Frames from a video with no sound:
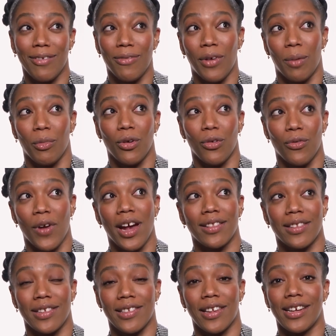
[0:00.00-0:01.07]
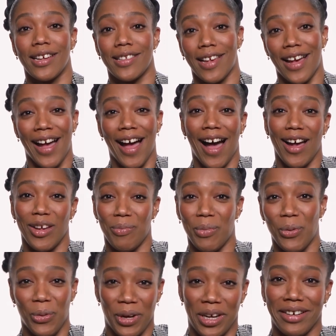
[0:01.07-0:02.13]
if I'm correct, the sun is at a higher
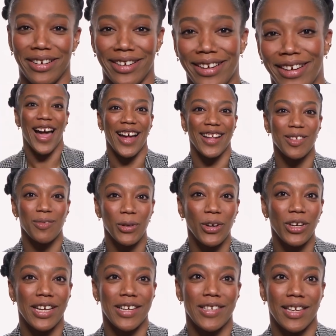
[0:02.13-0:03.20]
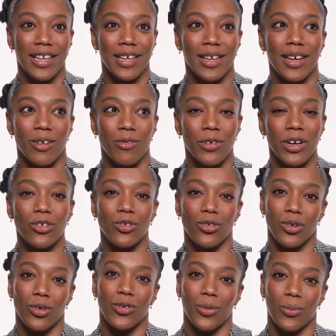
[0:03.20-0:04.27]
point. And to be honest, it rings
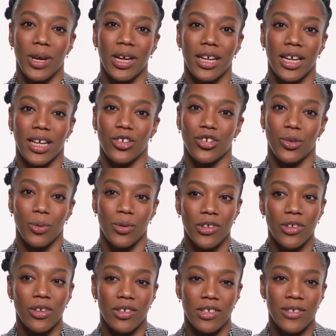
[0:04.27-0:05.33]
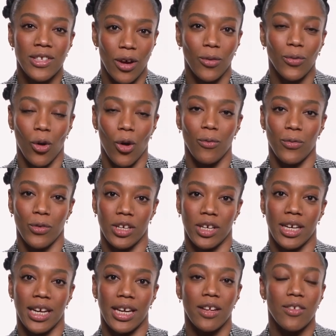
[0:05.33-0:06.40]
true to Whitney. She was
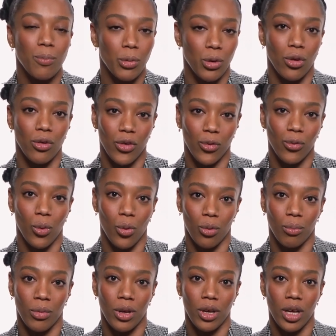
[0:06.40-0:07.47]
self-confident in its purest form.